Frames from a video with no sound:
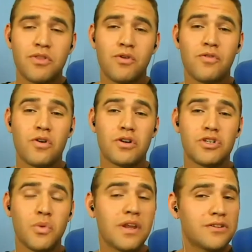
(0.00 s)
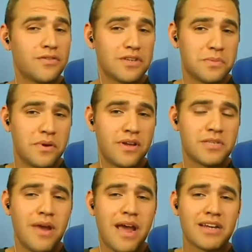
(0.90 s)
with over 20 years of
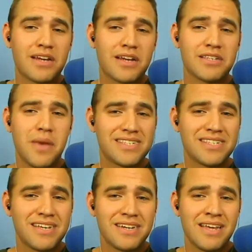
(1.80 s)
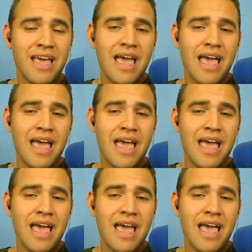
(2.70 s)
experience practicing medicine.